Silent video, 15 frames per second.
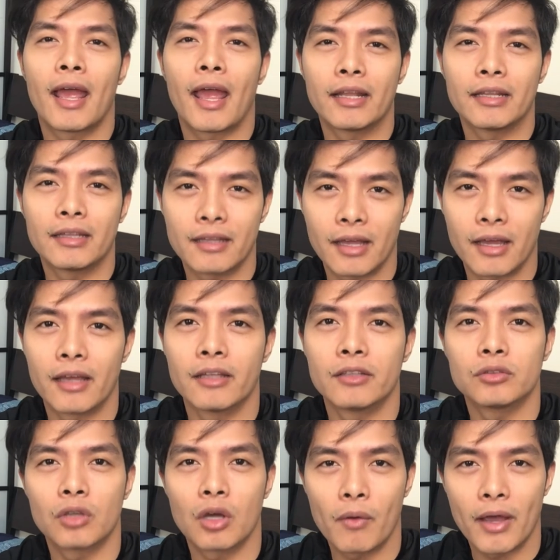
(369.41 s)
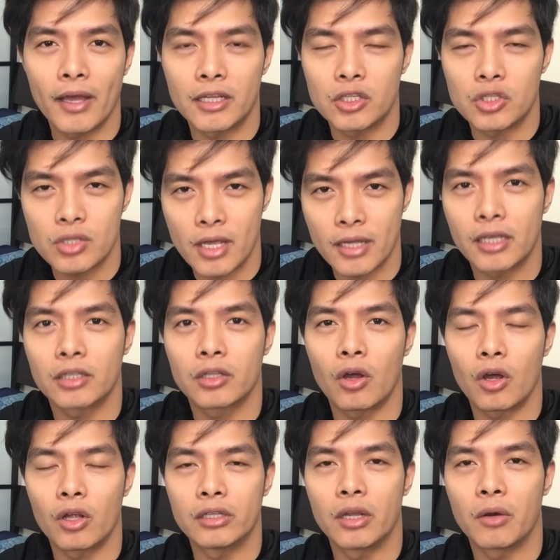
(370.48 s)
and then go ahead and check it
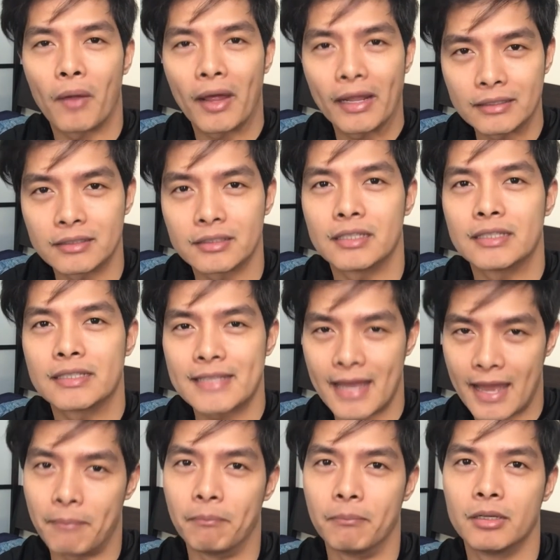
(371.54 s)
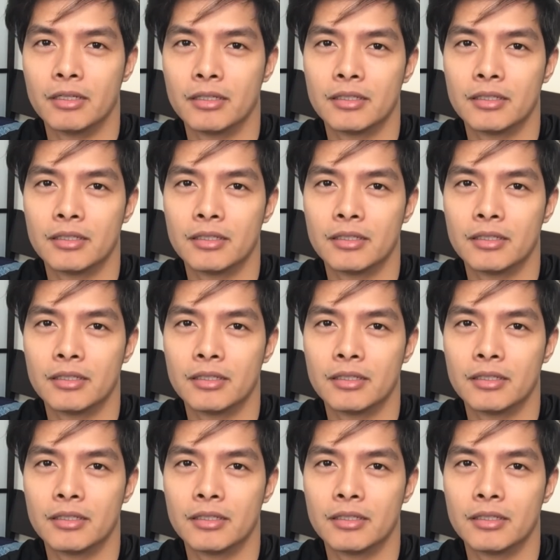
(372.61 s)
on the rental tab.